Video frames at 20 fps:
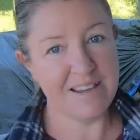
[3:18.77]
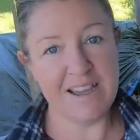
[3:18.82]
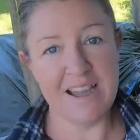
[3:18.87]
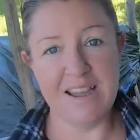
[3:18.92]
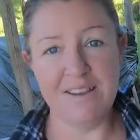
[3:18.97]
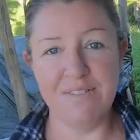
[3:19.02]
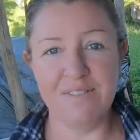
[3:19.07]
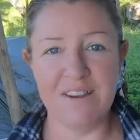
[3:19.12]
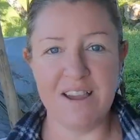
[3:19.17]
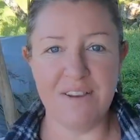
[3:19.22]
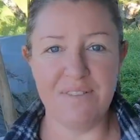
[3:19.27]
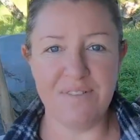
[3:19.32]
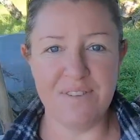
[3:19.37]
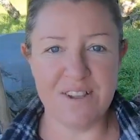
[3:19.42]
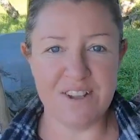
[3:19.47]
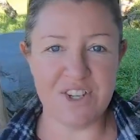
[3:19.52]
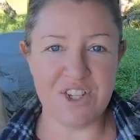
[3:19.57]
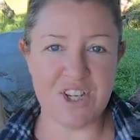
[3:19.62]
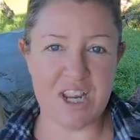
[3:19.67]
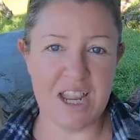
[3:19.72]
I
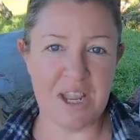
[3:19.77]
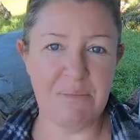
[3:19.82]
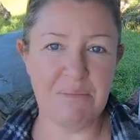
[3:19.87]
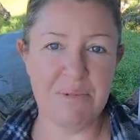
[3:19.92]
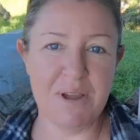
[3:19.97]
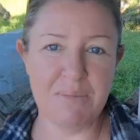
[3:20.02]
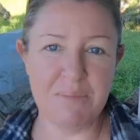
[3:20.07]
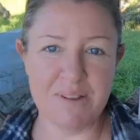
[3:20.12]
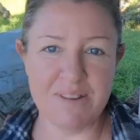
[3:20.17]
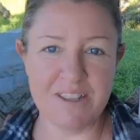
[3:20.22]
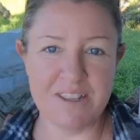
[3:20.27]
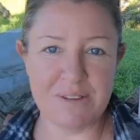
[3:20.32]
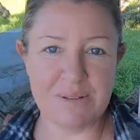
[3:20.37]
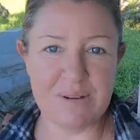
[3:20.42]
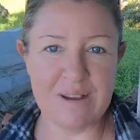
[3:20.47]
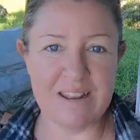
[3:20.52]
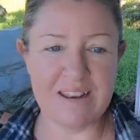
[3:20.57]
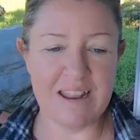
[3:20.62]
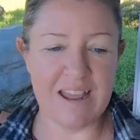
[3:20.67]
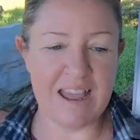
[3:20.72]
feel shame about this
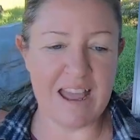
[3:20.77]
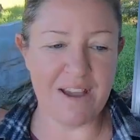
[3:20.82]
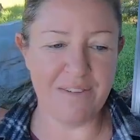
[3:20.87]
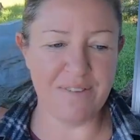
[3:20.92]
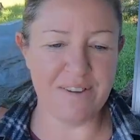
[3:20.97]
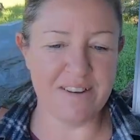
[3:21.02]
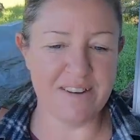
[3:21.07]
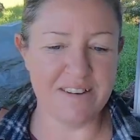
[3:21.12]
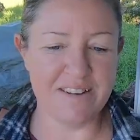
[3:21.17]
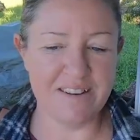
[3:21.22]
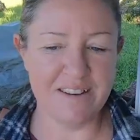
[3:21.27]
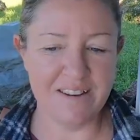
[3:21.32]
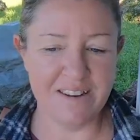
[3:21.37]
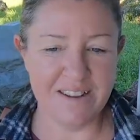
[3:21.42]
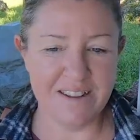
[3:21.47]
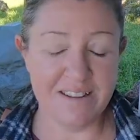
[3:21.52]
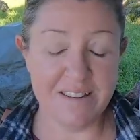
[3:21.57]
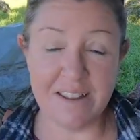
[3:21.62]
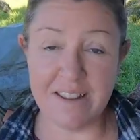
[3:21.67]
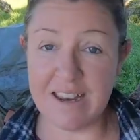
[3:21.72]
one. I haven't
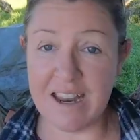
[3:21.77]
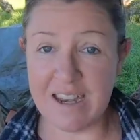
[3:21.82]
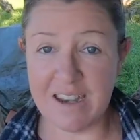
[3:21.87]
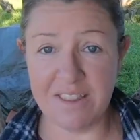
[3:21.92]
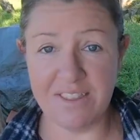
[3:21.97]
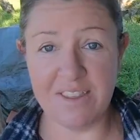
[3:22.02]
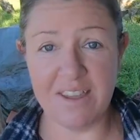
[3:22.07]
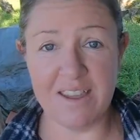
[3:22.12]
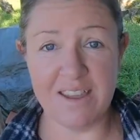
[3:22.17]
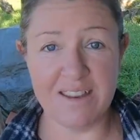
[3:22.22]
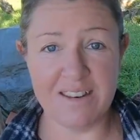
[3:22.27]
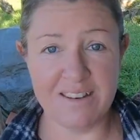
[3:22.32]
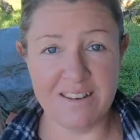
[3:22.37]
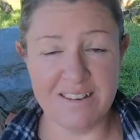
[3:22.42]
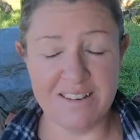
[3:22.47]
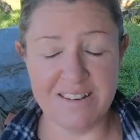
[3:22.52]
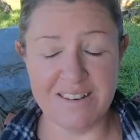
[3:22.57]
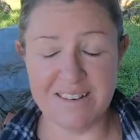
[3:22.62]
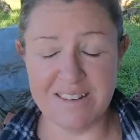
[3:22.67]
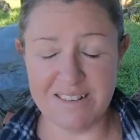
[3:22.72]
done anything
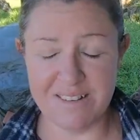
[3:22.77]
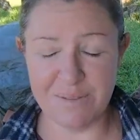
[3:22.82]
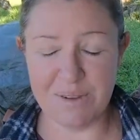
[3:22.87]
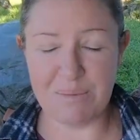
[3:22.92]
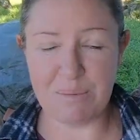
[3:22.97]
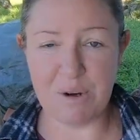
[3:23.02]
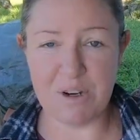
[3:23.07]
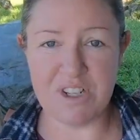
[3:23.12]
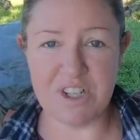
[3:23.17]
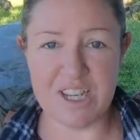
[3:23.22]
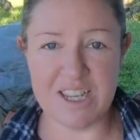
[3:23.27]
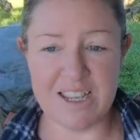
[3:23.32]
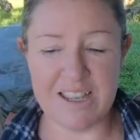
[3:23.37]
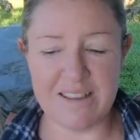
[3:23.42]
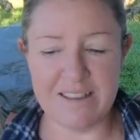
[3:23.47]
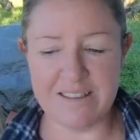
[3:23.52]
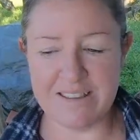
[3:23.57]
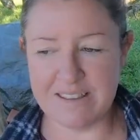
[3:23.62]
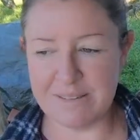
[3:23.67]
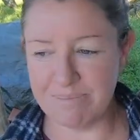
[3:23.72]
with
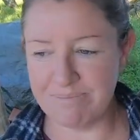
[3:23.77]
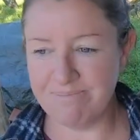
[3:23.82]
Portuguese.